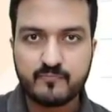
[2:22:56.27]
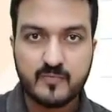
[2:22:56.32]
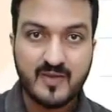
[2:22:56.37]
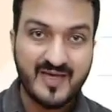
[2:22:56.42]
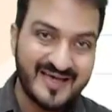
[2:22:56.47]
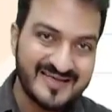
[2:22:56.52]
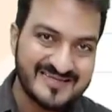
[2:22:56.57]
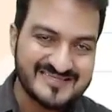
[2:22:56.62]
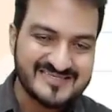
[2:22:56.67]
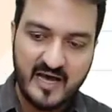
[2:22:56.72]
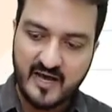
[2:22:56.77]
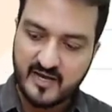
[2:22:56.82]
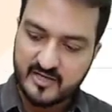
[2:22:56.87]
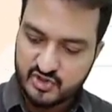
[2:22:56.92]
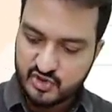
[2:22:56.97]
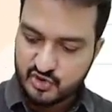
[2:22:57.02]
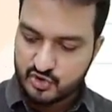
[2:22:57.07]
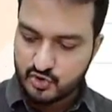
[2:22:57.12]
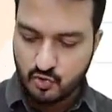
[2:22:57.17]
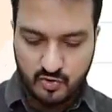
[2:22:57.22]
Hence, I
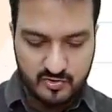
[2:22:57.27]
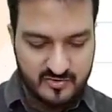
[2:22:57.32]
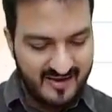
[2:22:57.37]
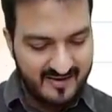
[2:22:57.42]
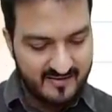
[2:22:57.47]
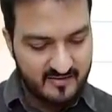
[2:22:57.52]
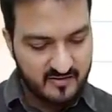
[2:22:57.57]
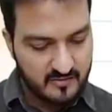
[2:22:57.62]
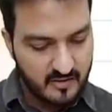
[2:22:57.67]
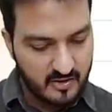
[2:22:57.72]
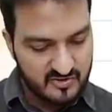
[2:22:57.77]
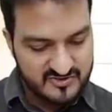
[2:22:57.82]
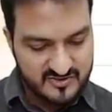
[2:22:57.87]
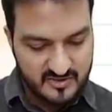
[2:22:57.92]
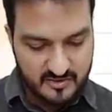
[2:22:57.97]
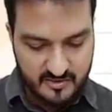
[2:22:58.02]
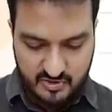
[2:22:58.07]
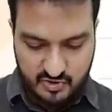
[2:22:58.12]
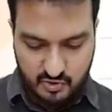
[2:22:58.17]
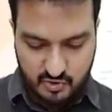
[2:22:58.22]
showed that 1000
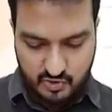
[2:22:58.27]
into